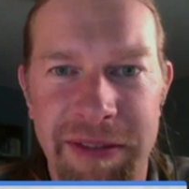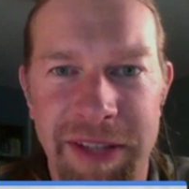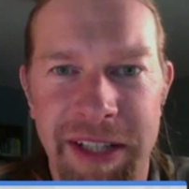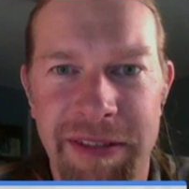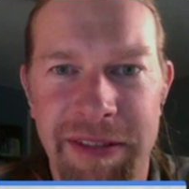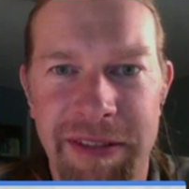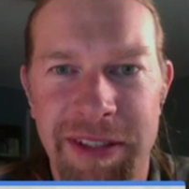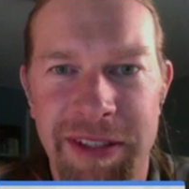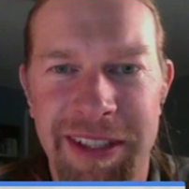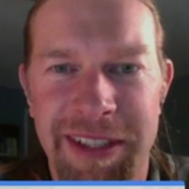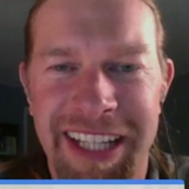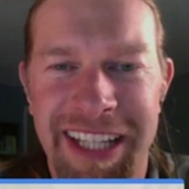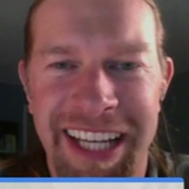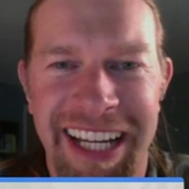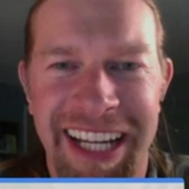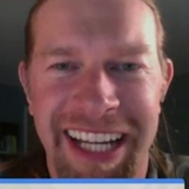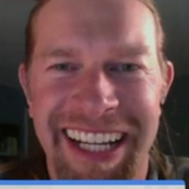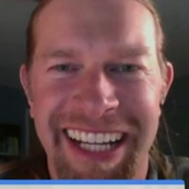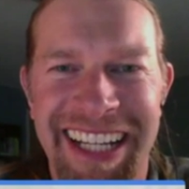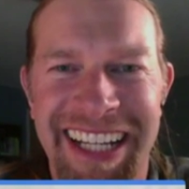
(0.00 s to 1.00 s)

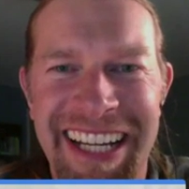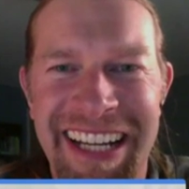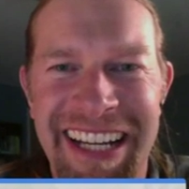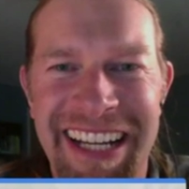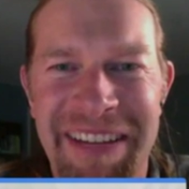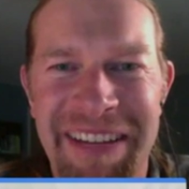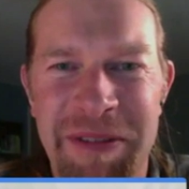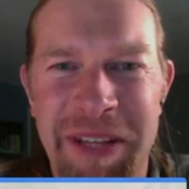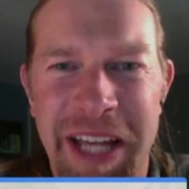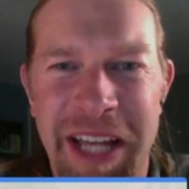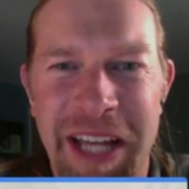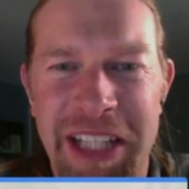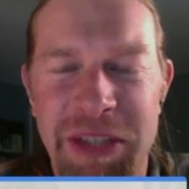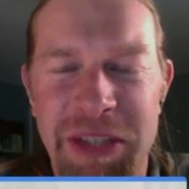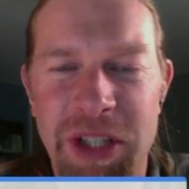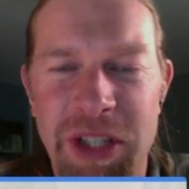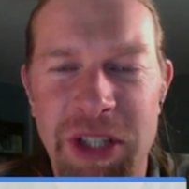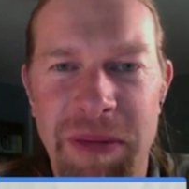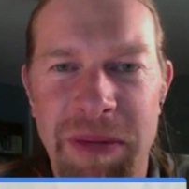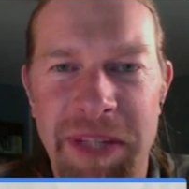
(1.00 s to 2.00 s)
Yeah,
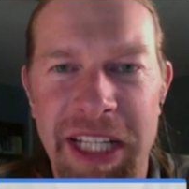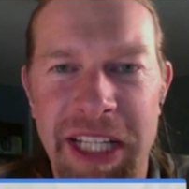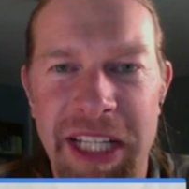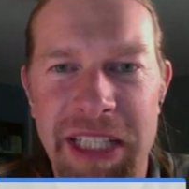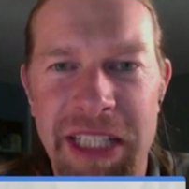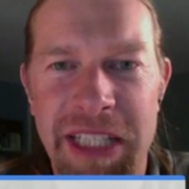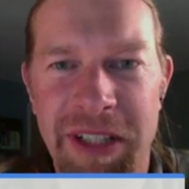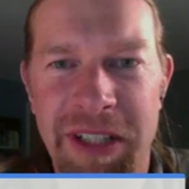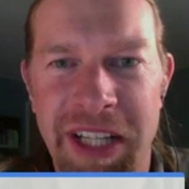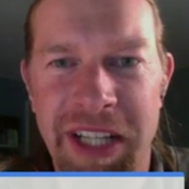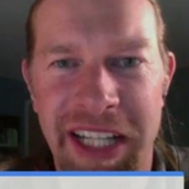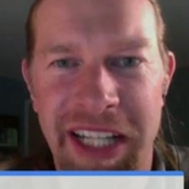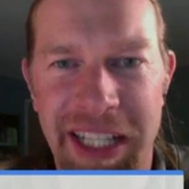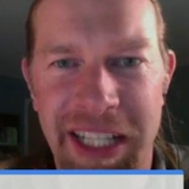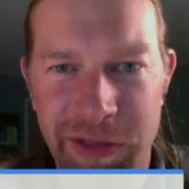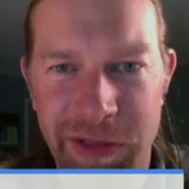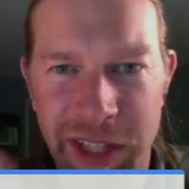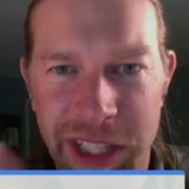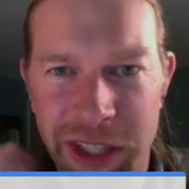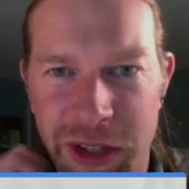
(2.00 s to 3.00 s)
squish them and they smell kind of like
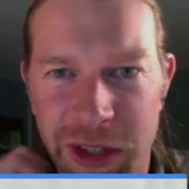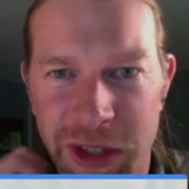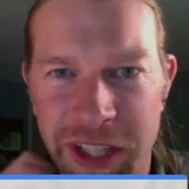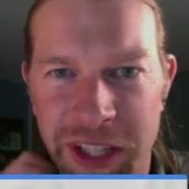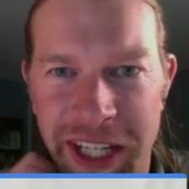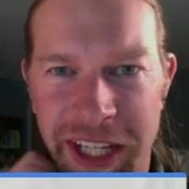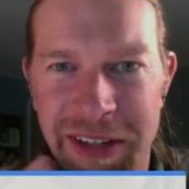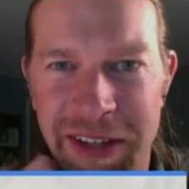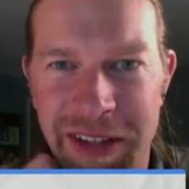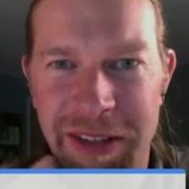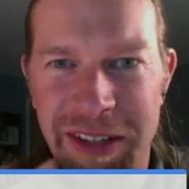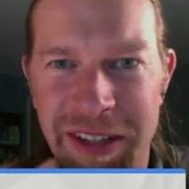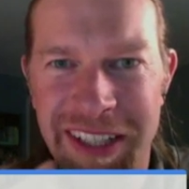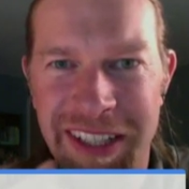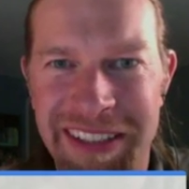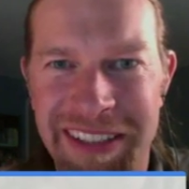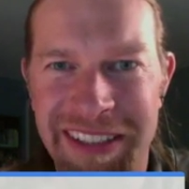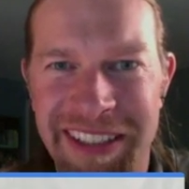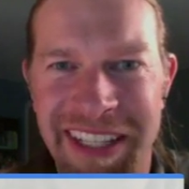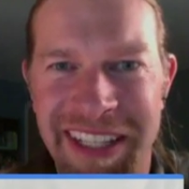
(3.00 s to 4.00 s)
vinegar. They are
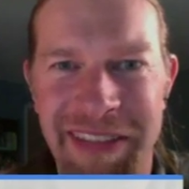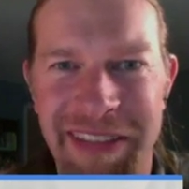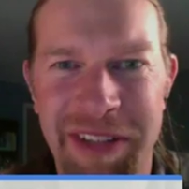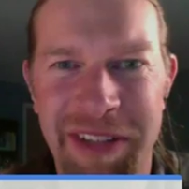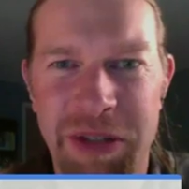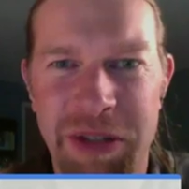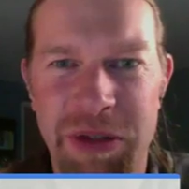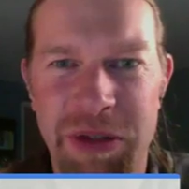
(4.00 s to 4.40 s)
interesting.